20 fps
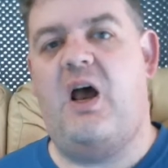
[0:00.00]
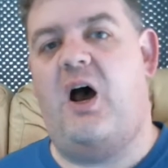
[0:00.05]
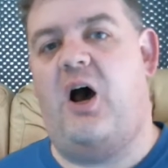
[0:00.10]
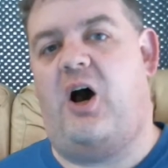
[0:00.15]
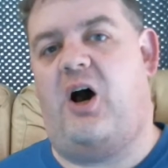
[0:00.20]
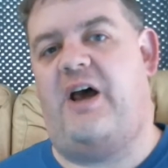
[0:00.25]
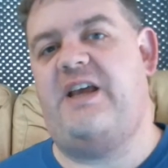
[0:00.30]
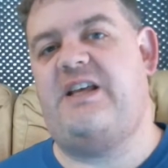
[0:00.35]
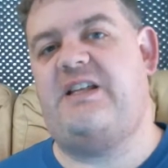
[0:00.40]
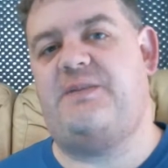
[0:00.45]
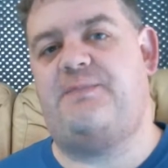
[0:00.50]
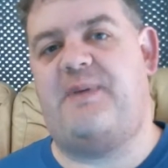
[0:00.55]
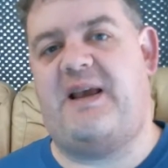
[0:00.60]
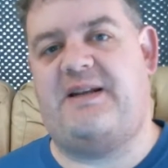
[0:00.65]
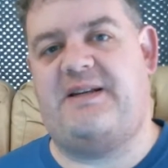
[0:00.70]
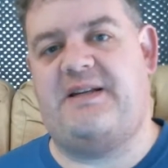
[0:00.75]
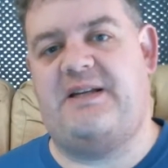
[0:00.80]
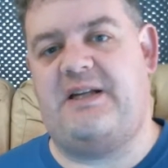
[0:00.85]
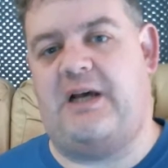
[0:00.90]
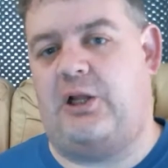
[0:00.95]
I
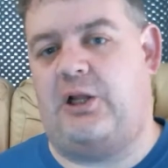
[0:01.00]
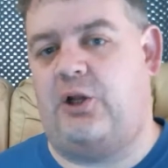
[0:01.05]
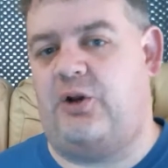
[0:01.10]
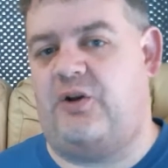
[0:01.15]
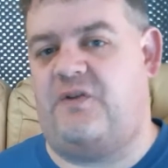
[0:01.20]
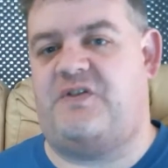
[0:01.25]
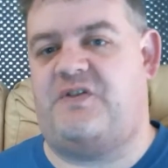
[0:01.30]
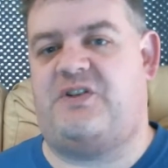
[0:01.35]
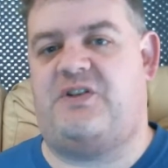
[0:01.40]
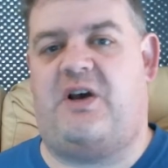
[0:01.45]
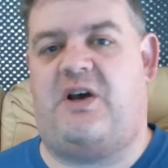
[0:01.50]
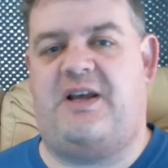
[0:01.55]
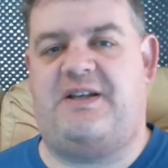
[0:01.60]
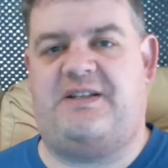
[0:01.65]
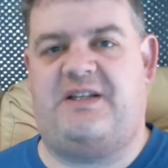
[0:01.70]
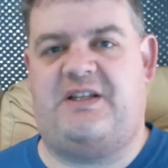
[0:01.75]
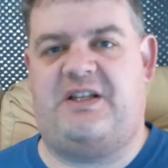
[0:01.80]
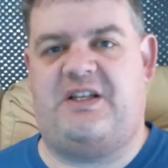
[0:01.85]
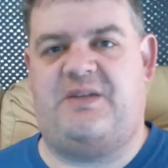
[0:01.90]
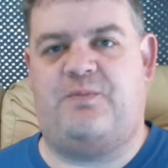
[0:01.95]
expected a lot of science
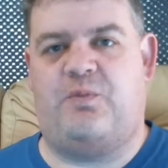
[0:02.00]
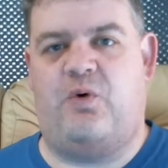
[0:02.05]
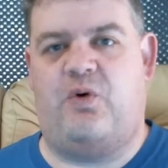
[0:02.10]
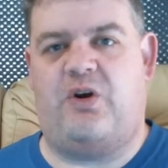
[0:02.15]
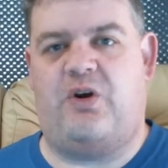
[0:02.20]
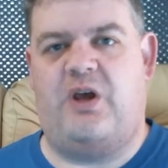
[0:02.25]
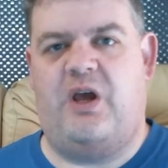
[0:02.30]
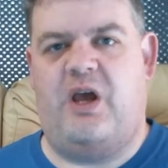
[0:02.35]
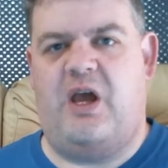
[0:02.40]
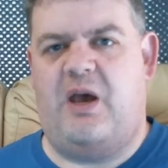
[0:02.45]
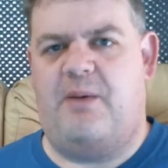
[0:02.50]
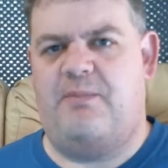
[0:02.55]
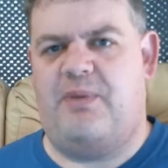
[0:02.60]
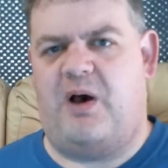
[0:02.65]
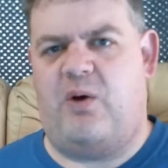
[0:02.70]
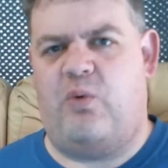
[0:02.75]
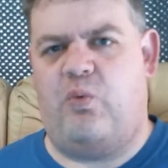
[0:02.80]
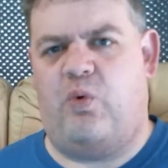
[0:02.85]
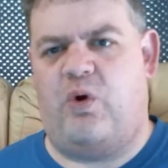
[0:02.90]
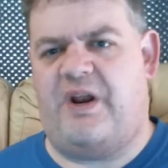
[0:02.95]
in this book,
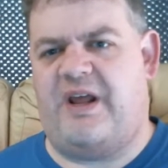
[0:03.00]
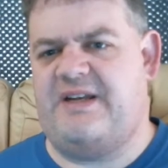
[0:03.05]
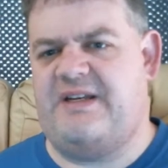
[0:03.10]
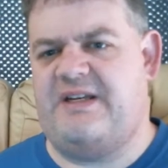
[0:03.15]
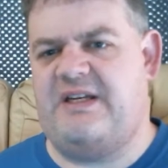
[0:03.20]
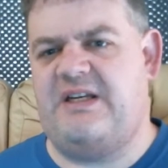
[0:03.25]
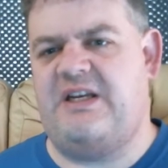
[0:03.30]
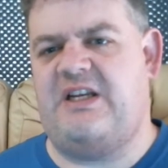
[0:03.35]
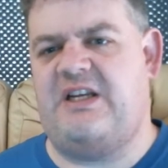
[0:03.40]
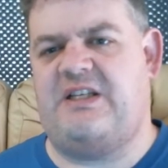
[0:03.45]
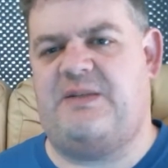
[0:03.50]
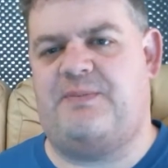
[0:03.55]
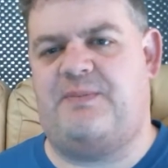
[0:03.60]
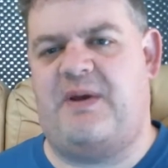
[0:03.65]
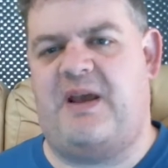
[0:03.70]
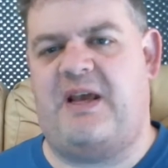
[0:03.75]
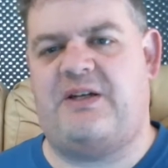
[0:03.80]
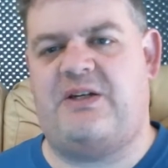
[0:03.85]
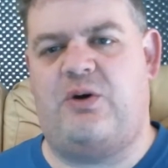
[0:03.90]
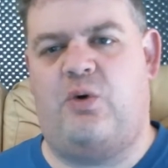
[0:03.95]
but what I didn't
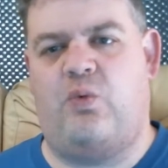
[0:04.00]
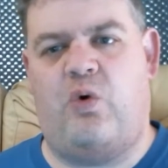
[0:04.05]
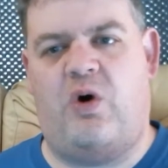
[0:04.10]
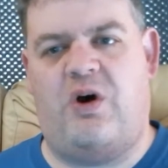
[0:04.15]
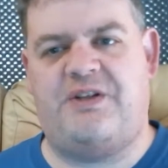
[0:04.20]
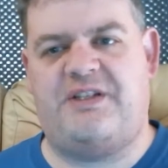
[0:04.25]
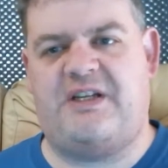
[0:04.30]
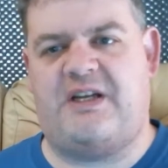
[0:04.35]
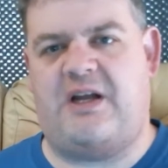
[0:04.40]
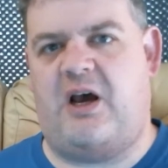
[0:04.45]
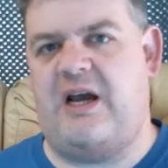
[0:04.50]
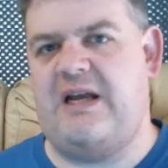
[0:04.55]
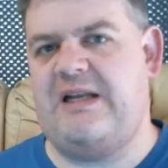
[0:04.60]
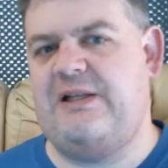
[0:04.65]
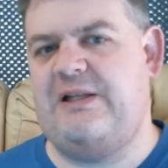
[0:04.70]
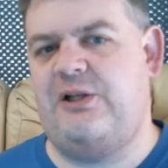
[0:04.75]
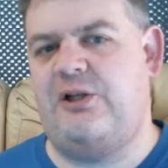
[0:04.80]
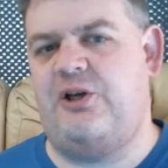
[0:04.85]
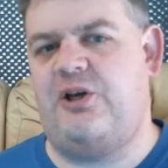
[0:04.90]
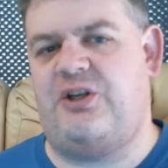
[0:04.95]
expect was that I'd
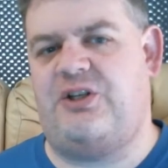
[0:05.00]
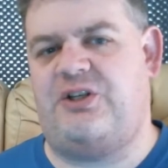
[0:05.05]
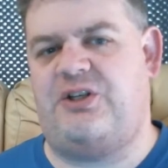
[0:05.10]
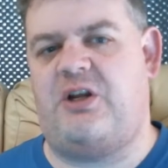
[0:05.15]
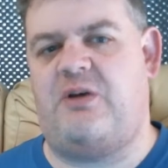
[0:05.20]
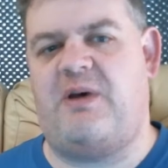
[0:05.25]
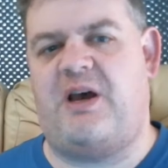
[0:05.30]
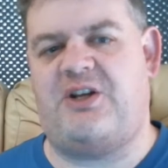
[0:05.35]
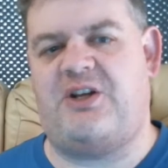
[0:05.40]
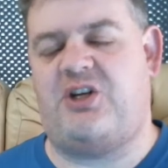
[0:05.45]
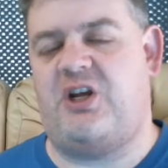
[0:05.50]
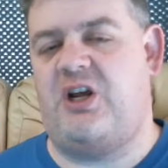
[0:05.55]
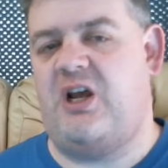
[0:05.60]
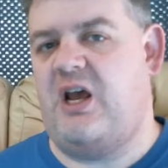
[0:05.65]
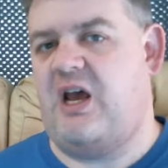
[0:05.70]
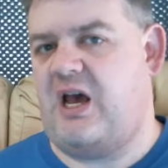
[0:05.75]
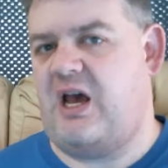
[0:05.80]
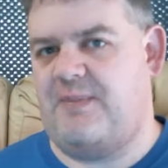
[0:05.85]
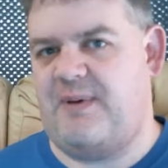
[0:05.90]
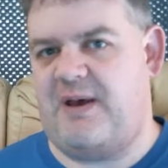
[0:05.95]
learn so much
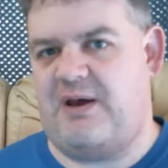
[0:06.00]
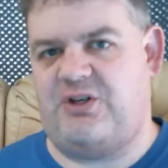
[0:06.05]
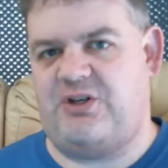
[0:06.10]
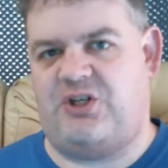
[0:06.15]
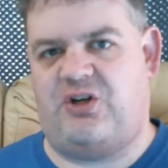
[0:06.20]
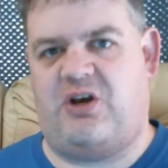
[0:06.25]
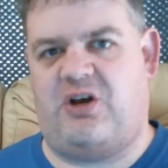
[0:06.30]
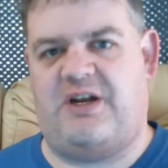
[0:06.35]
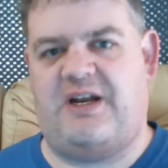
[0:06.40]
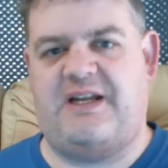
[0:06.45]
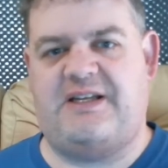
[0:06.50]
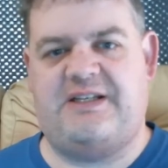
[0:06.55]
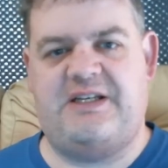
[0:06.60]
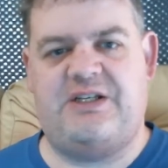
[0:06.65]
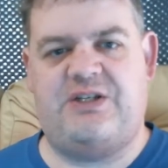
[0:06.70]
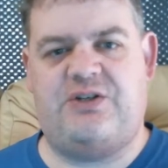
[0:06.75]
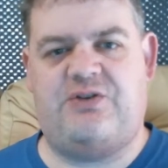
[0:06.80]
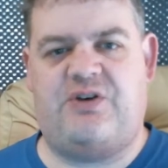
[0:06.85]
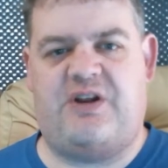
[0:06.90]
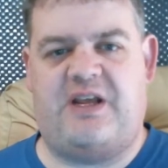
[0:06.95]
about Chinese
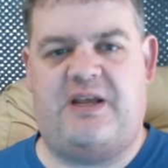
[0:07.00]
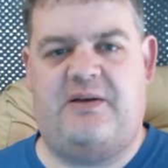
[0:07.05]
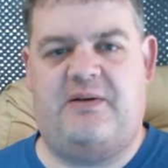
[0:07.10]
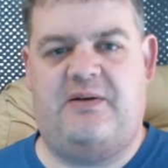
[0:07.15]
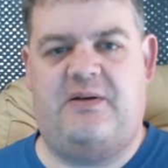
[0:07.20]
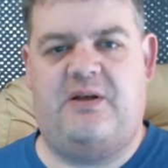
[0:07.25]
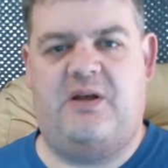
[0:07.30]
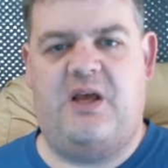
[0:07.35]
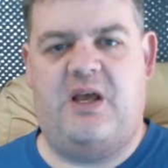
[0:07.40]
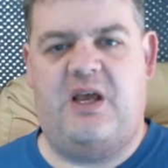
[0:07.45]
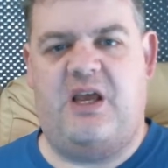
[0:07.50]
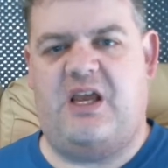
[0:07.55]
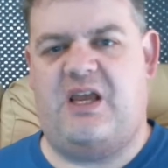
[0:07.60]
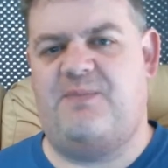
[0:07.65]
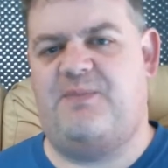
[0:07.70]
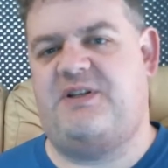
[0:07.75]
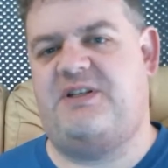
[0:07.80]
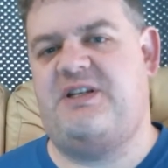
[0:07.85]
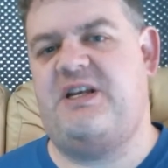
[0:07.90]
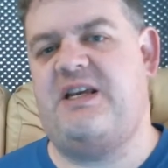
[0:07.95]
history. In
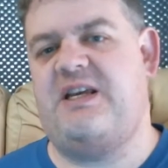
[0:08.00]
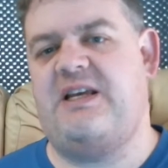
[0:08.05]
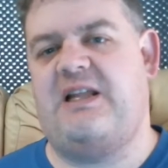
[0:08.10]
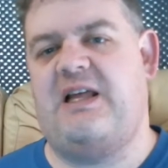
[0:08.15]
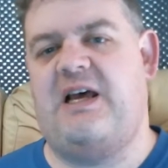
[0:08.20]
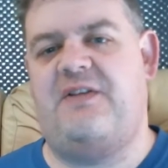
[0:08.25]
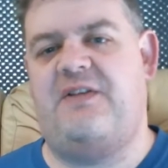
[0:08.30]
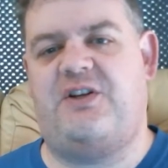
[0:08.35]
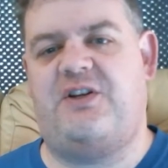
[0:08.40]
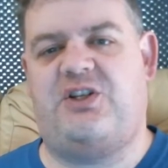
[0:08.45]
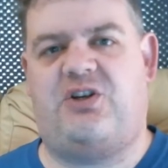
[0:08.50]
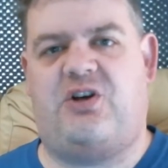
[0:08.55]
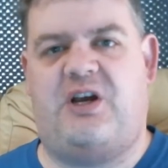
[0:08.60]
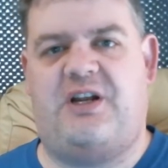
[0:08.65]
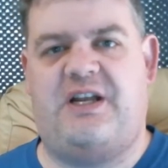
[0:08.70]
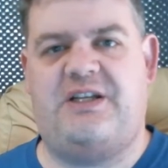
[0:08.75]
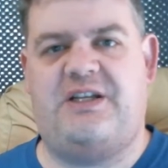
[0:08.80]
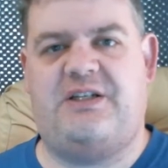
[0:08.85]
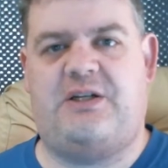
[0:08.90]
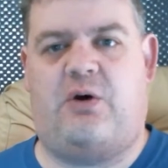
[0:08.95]
particular, the
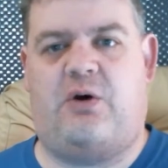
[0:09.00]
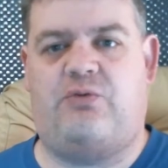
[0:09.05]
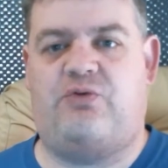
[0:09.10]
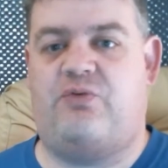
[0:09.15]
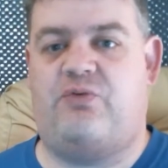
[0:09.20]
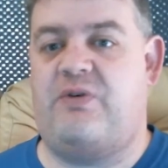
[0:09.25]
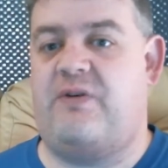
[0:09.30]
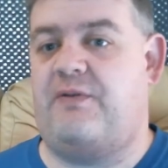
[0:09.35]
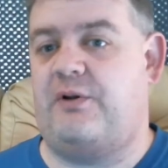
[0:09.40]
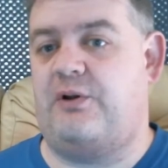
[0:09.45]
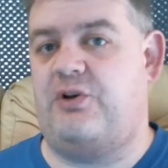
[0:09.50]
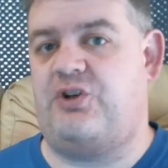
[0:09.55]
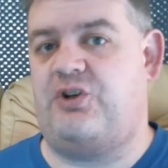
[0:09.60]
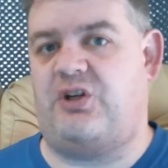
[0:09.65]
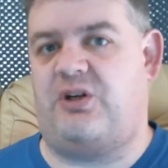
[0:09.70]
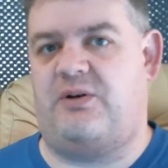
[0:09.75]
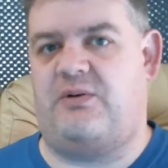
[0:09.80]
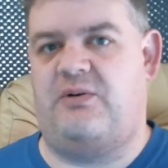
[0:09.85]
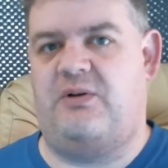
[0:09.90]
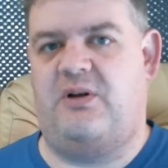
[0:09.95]
Chinese Cultural
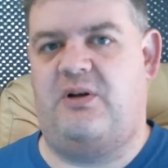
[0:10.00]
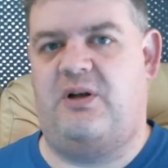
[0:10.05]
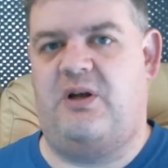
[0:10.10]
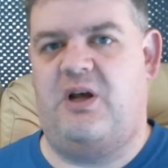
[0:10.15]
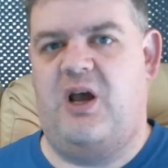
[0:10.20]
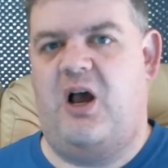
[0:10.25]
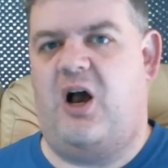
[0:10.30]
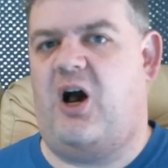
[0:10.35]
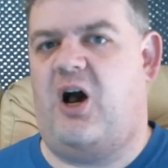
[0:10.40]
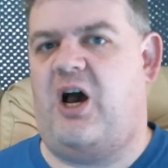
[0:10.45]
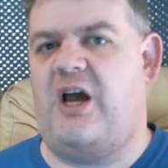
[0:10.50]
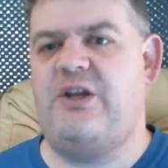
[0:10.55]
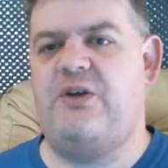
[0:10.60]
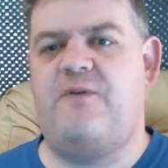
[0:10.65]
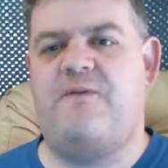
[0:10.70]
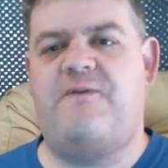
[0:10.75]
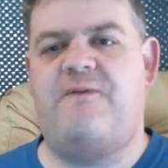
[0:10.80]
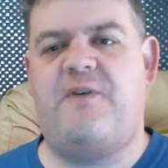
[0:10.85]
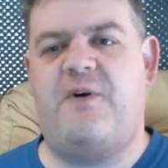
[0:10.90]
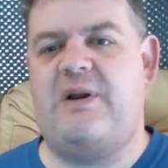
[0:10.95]
Revolution. I knew
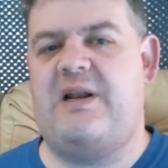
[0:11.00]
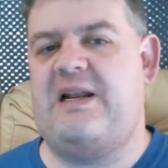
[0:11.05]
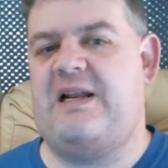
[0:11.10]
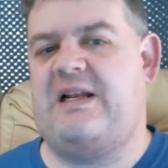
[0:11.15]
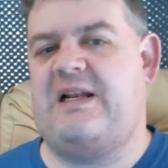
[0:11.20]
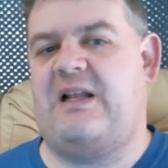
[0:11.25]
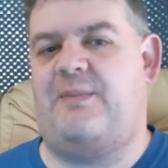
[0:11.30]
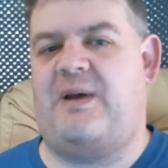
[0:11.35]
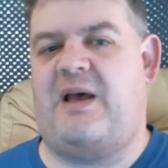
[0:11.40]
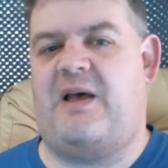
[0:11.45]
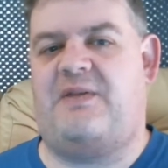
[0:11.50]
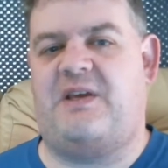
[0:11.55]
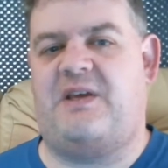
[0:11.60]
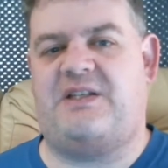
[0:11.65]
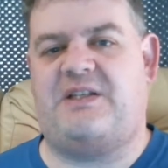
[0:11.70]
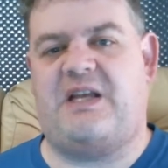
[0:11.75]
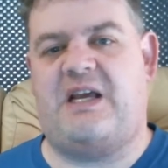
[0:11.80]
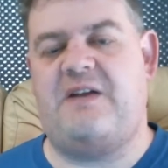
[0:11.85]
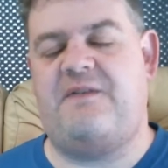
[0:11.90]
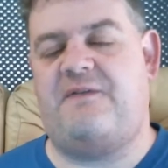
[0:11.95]
very little about this
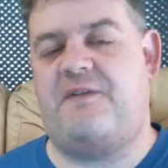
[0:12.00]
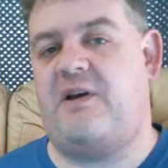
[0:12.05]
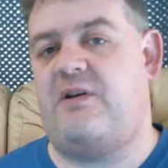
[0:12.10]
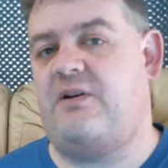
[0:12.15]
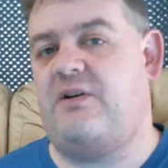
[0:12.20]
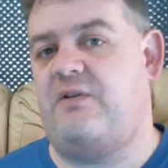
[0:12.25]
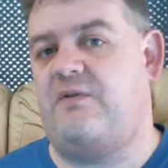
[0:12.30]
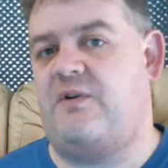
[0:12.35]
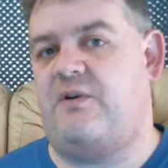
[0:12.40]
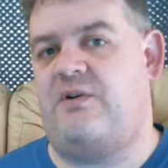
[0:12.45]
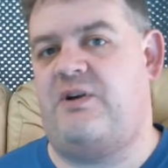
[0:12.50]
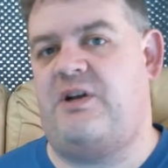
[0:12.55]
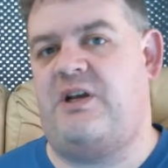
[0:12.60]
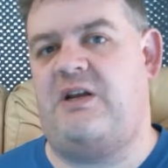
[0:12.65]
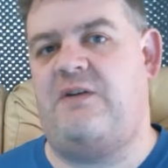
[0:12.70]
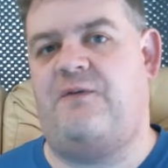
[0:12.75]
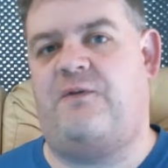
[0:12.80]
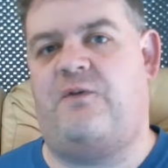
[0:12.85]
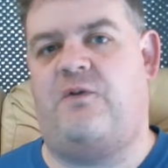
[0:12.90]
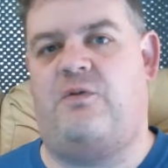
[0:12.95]
and found it very
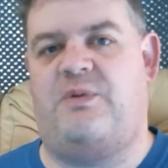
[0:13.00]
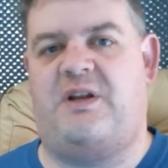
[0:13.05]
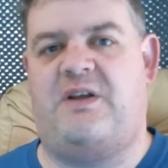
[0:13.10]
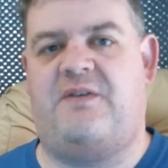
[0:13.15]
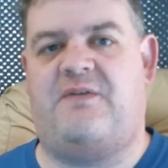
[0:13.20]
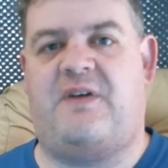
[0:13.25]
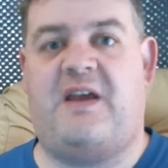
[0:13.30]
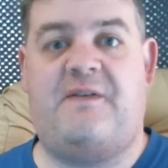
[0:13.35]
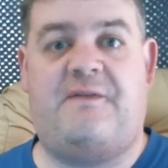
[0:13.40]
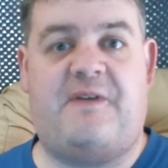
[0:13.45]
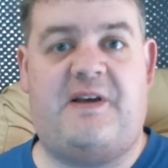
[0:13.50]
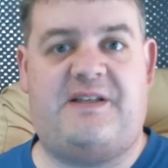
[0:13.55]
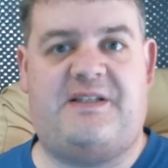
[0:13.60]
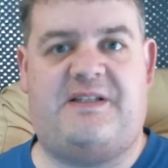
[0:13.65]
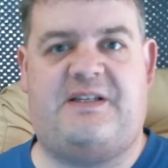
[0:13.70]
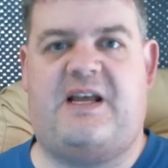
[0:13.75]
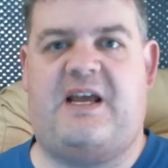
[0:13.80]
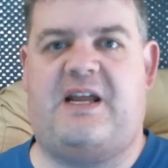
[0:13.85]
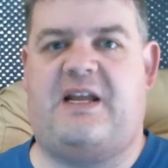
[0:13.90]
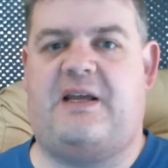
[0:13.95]
informative and
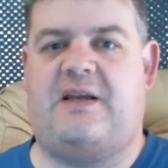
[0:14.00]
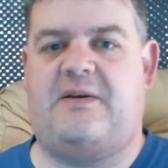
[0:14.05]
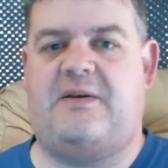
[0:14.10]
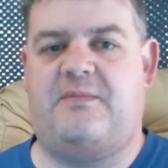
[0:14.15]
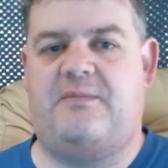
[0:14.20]
fascinating.